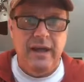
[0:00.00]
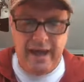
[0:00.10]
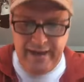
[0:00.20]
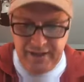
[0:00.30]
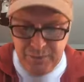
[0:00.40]

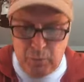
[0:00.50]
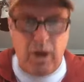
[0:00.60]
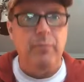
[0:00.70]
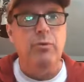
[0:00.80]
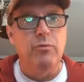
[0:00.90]
and it's
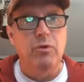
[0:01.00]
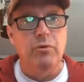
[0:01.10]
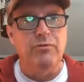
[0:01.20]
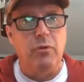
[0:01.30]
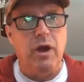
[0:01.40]
profitable
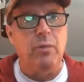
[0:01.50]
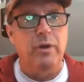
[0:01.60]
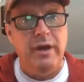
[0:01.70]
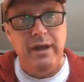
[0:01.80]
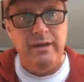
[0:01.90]
for our
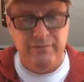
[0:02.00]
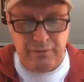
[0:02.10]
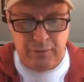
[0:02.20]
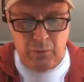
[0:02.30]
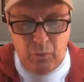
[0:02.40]

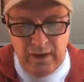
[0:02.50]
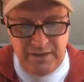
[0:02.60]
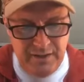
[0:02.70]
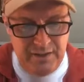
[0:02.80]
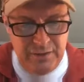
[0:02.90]
behavior, what
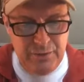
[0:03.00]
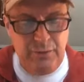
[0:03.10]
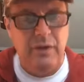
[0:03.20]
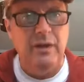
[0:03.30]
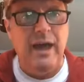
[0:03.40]
to do
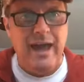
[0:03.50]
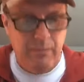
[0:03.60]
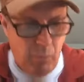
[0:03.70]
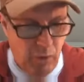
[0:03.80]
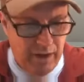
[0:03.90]

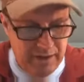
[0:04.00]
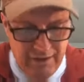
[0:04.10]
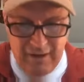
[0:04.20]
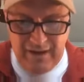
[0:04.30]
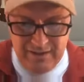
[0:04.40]
and what
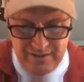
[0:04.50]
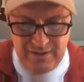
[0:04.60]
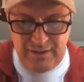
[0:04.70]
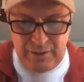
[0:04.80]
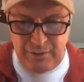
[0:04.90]
not to
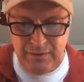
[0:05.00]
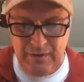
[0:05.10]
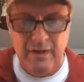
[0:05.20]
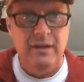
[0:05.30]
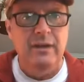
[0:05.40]
do.
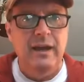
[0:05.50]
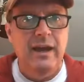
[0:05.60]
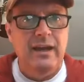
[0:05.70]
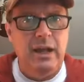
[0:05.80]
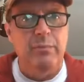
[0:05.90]

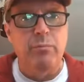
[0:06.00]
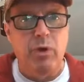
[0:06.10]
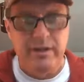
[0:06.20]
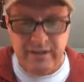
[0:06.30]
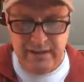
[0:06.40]
And let me
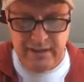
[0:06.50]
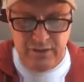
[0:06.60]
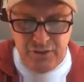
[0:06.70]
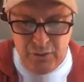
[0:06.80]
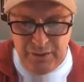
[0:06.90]
break that down
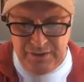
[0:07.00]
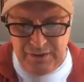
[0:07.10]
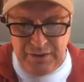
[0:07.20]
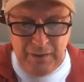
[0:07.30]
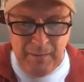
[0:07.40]
and show it
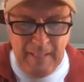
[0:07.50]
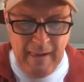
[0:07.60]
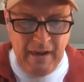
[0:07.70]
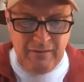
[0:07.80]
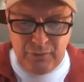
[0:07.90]
to you.
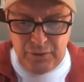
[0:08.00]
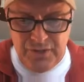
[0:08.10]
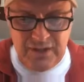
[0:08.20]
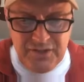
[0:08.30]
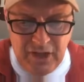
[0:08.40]
First,
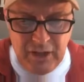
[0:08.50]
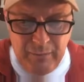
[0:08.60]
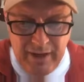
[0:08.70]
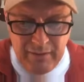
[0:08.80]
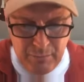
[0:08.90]
let's talk
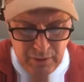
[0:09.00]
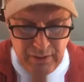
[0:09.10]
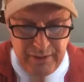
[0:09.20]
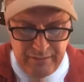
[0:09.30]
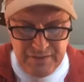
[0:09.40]
about
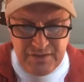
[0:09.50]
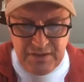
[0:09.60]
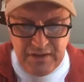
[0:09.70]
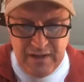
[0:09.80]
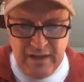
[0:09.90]
beliefs.
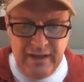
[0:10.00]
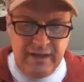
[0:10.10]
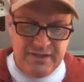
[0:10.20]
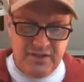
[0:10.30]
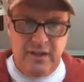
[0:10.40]

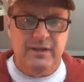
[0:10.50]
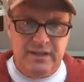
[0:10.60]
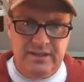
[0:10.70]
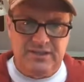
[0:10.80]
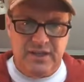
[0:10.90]
It's, uh,
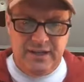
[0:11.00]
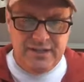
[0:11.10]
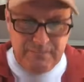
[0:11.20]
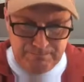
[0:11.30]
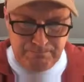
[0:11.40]
it says,